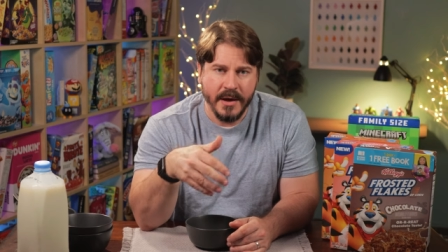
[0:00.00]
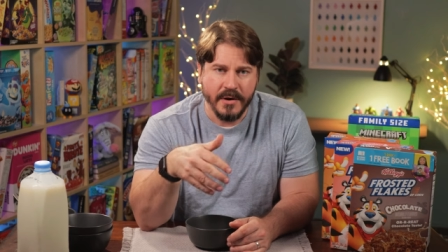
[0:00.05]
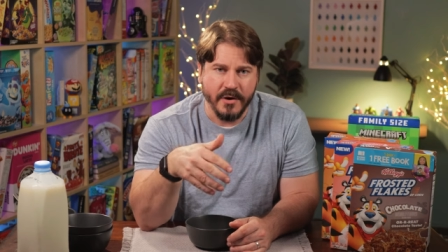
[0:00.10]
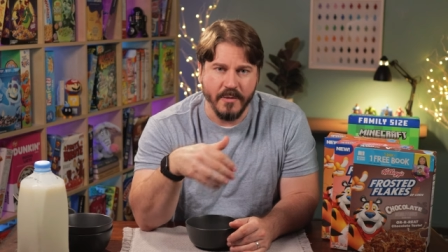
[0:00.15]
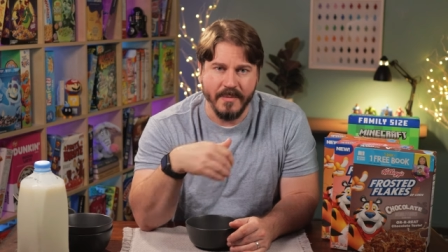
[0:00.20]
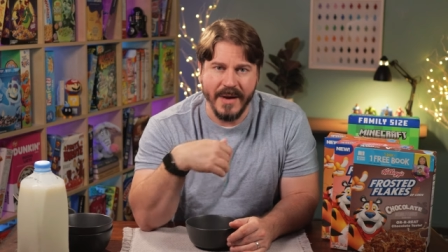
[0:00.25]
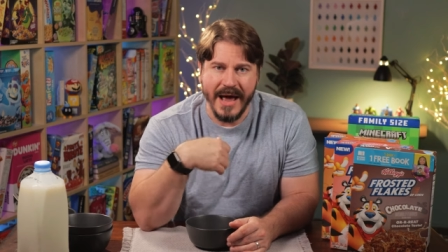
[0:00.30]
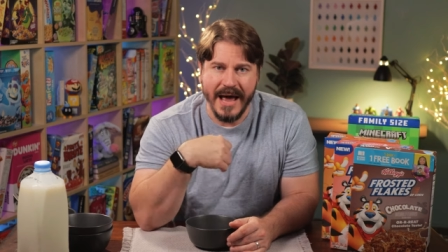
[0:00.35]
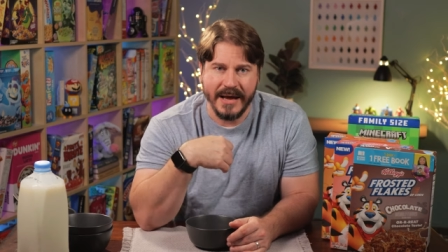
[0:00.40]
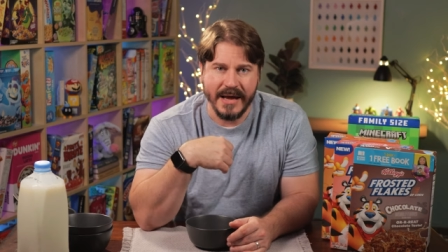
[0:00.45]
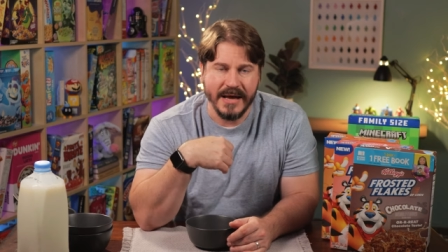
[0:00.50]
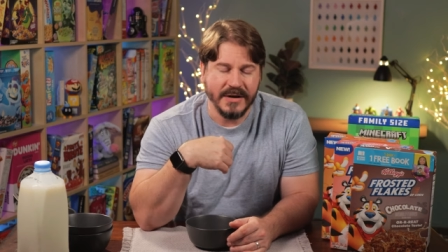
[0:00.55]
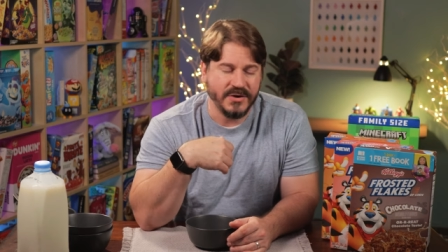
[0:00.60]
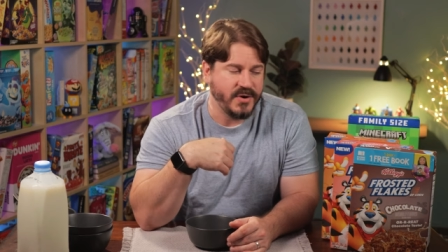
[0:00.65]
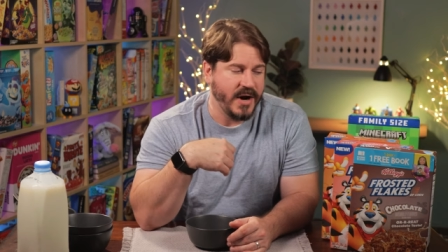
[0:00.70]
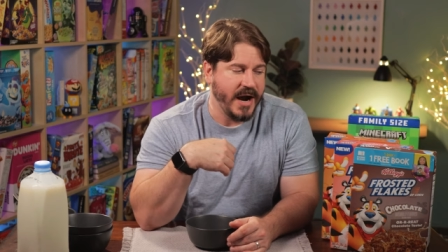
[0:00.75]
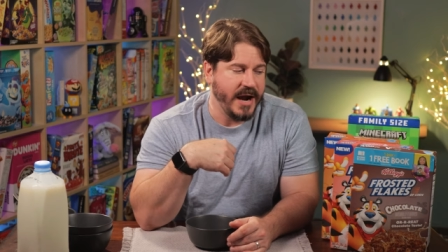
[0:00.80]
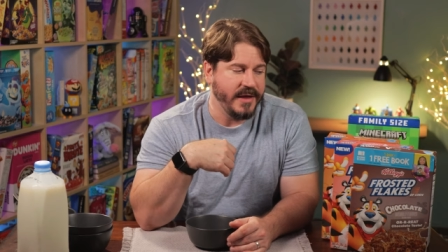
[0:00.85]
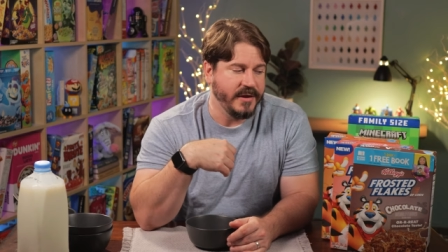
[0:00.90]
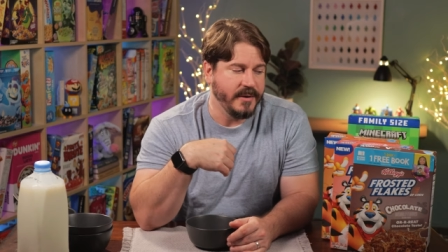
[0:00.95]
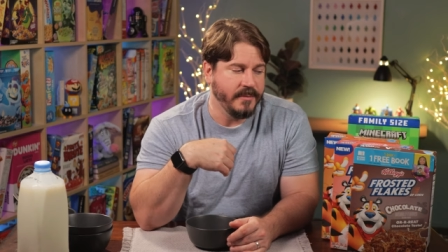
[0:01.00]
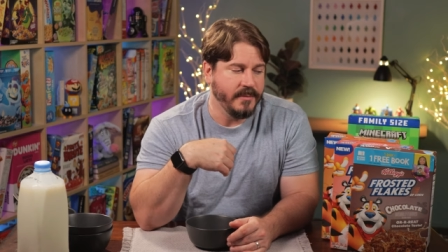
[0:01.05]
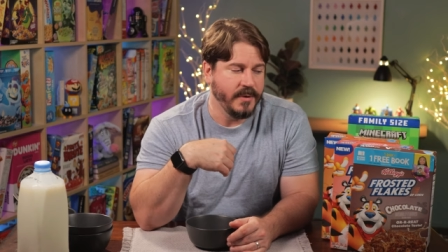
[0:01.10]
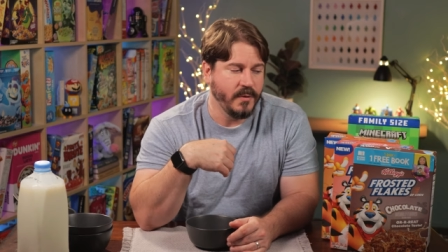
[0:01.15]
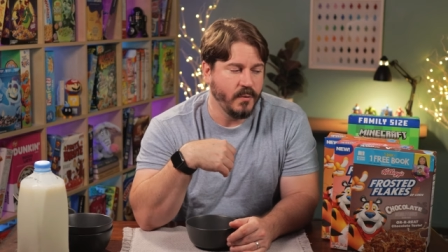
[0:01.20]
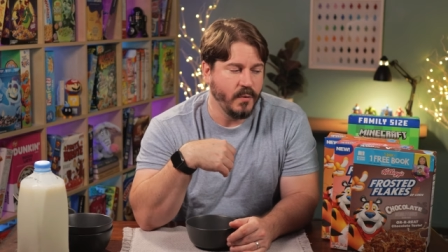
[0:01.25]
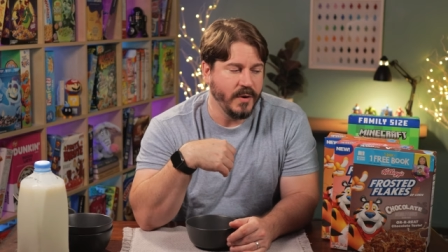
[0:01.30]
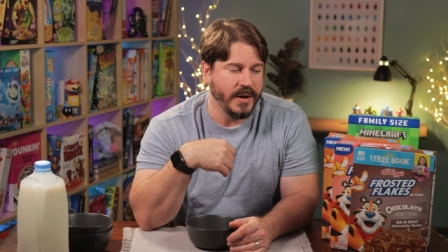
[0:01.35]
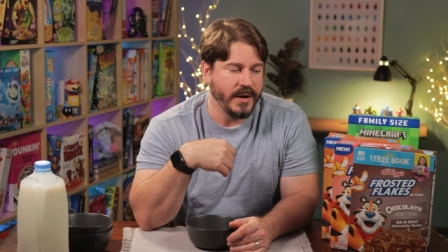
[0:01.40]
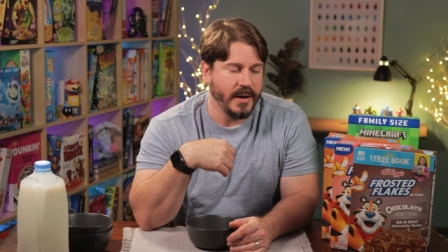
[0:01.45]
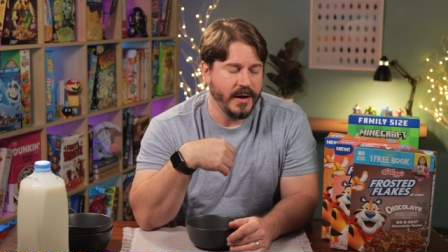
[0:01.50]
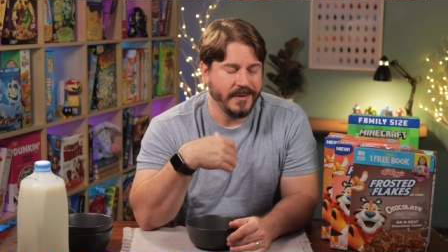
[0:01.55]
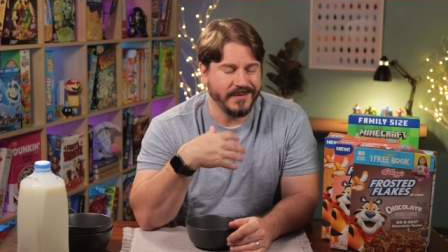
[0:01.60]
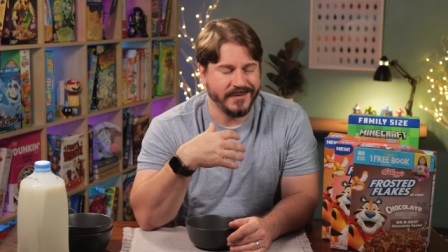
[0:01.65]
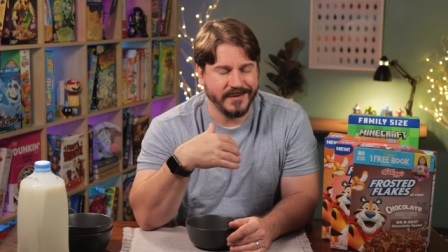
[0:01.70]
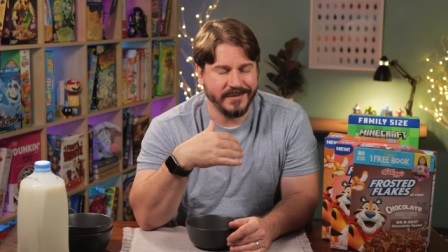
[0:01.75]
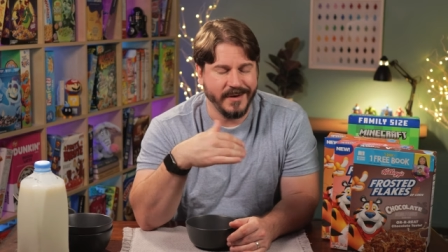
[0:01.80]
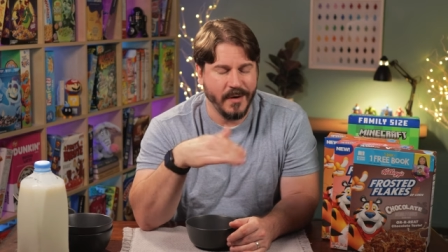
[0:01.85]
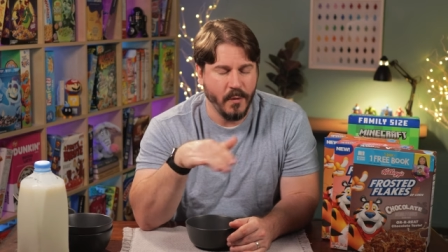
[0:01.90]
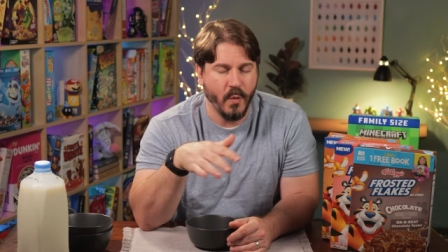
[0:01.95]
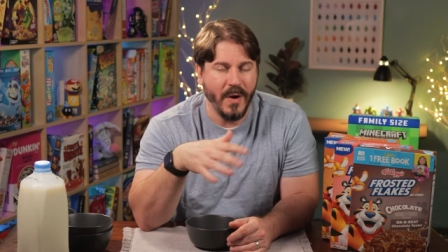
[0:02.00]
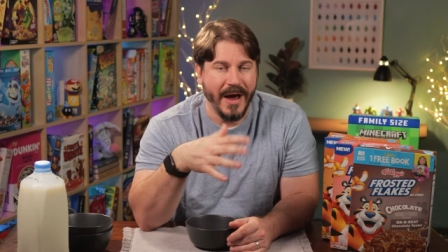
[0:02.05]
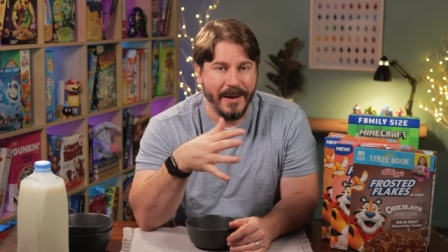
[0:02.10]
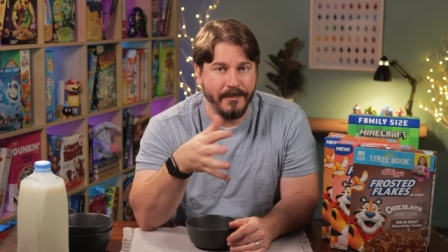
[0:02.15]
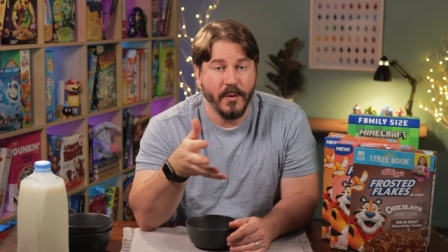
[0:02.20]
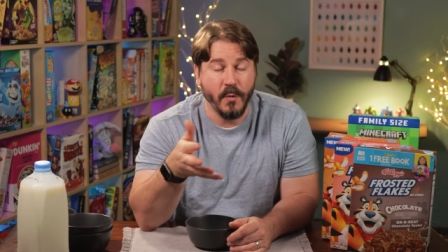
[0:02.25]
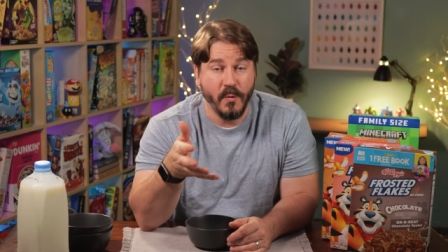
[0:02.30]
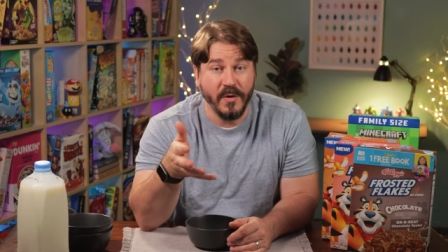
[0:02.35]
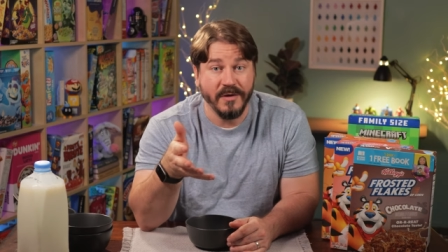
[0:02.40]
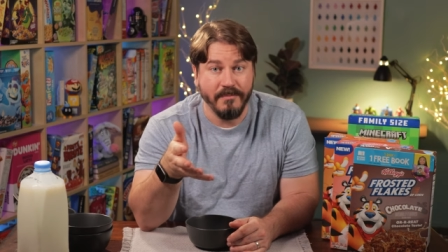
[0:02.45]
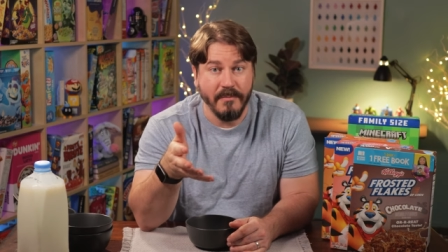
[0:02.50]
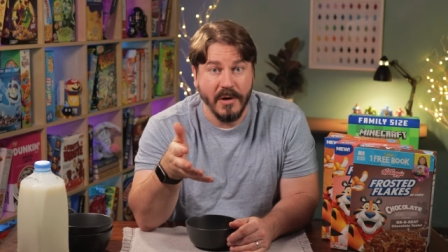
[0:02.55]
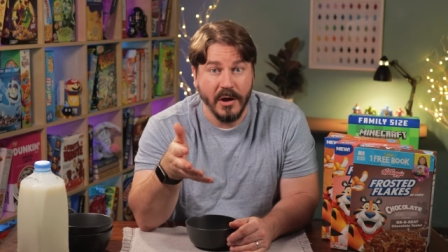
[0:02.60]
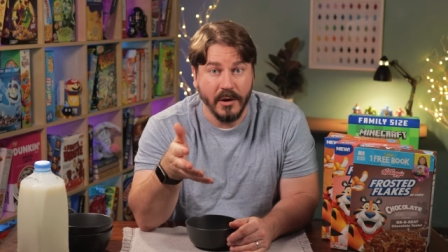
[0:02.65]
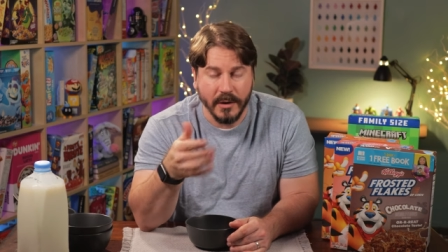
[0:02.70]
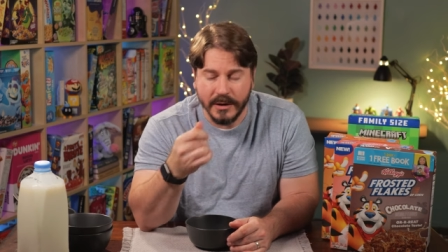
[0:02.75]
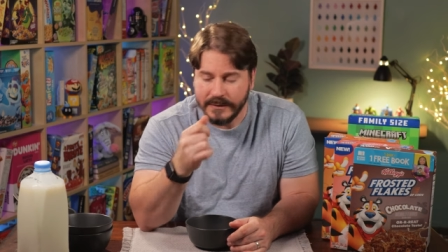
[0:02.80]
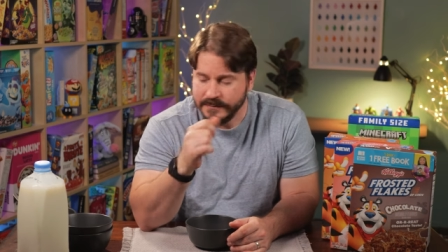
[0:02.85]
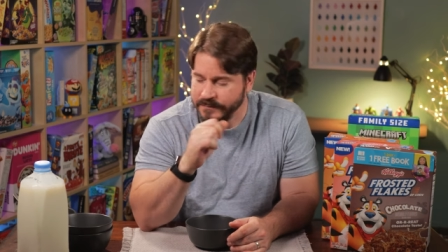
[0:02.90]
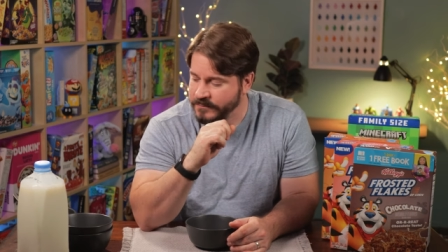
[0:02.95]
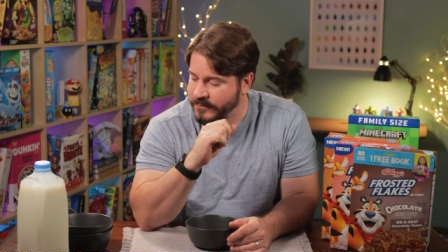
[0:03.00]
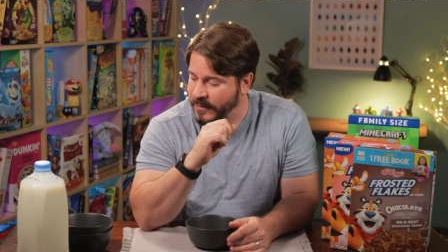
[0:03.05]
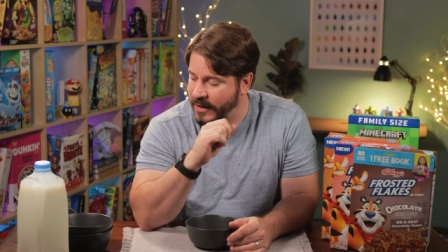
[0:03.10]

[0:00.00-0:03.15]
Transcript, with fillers: go back and try them with, I was gonna say wet, but with milk.